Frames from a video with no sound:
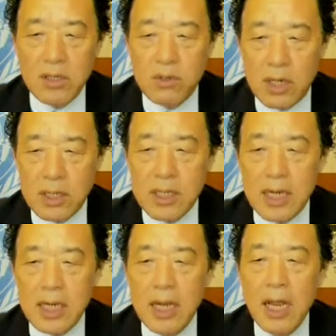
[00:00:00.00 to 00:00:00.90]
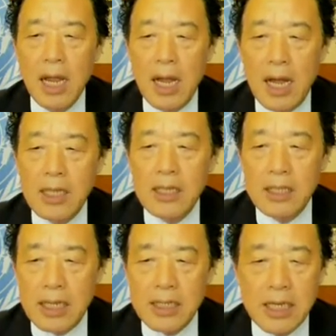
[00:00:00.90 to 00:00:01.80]
transit, and
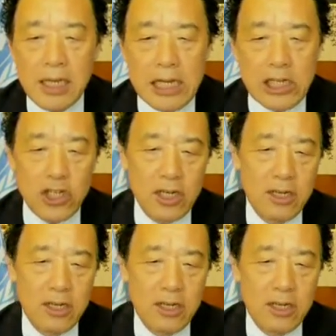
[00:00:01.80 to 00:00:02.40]
destination.